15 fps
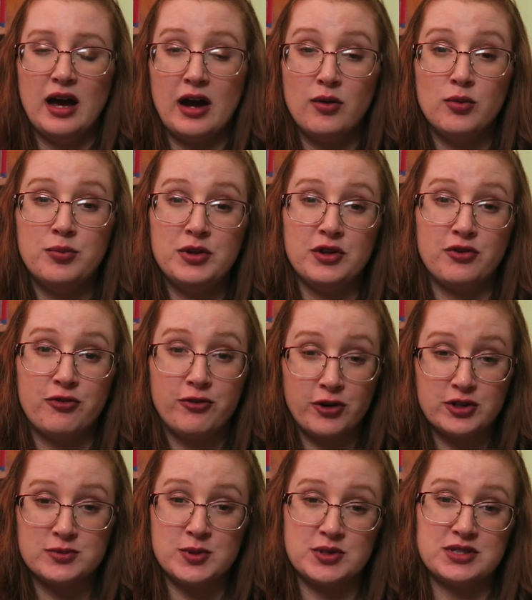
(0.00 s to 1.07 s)
I will be the
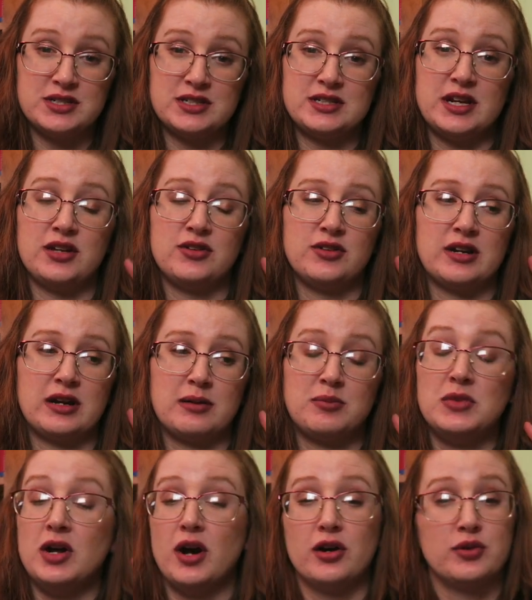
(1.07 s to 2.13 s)
first person to tell you that I
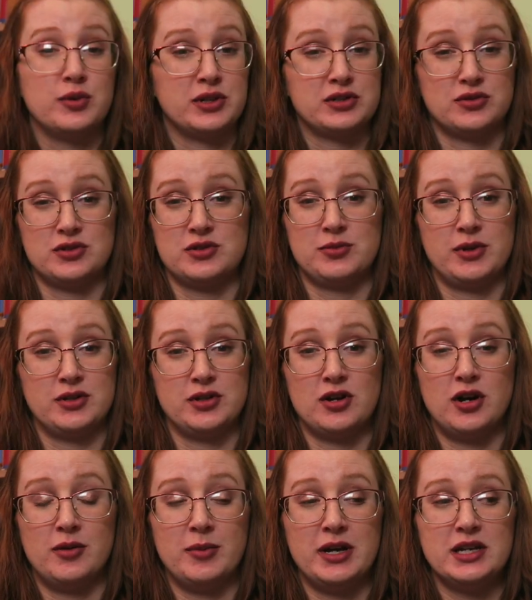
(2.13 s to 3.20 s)
am not quick to respond to
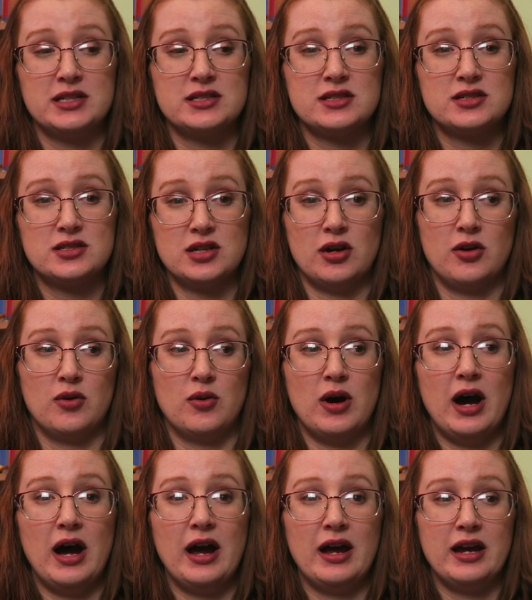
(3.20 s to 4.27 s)
comments. So
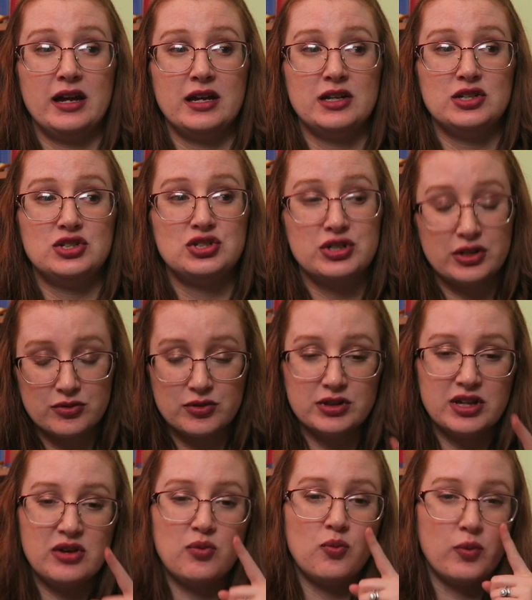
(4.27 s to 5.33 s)
I
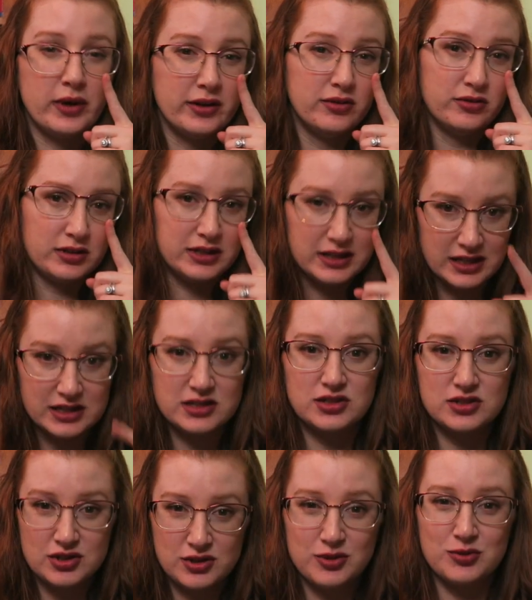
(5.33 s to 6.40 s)
generally will
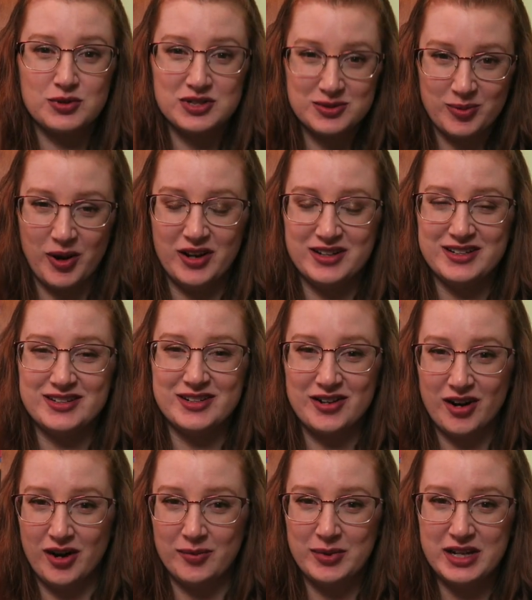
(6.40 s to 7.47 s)
get to responding to
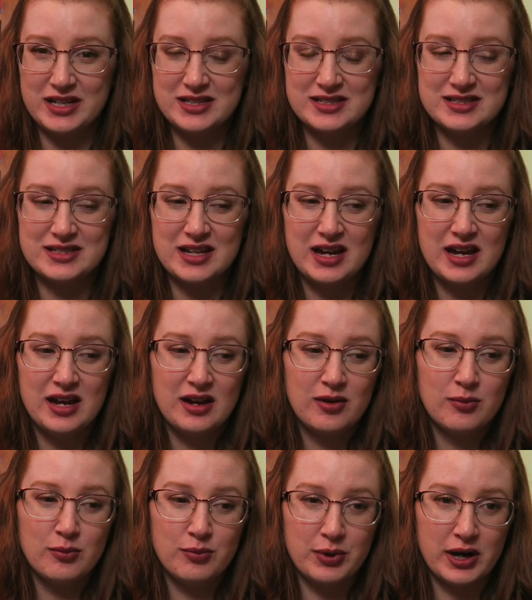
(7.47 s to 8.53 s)
comments,
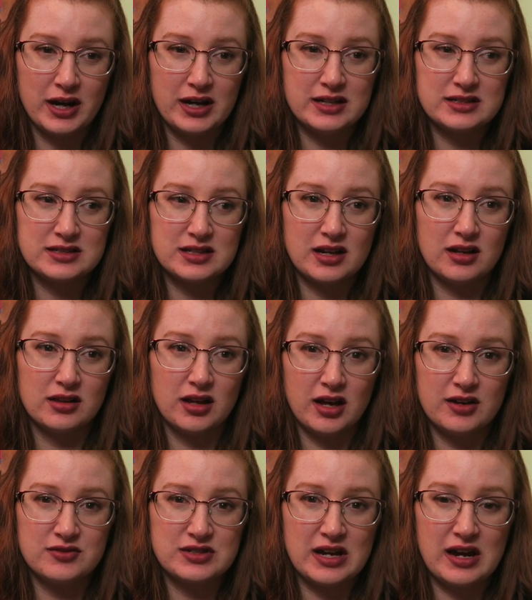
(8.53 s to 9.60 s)
but a
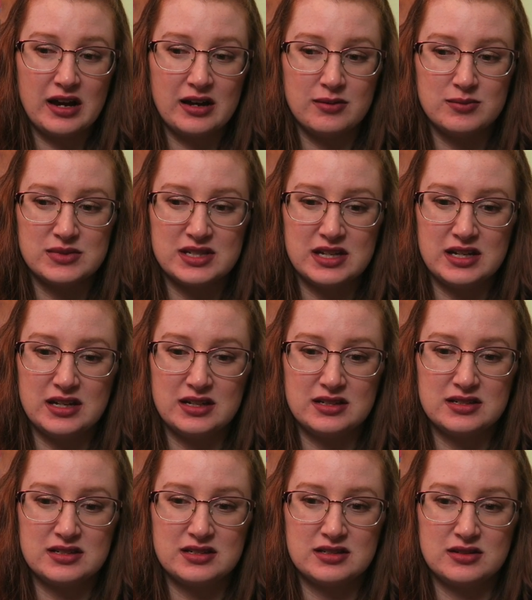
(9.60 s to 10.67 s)
lot of times
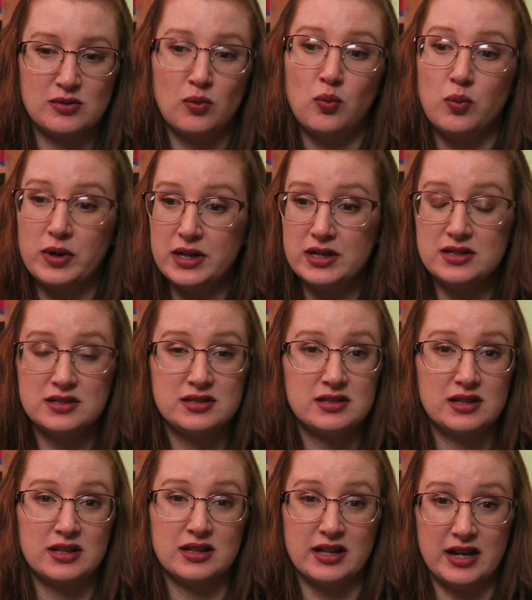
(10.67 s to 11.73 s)
it's
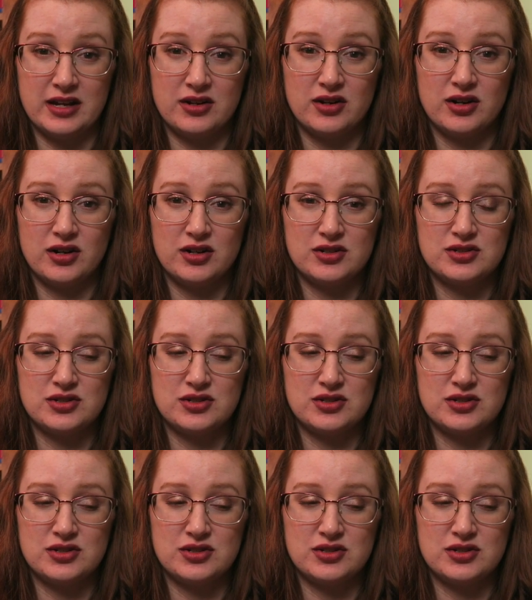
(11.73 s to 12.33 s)
weeks later.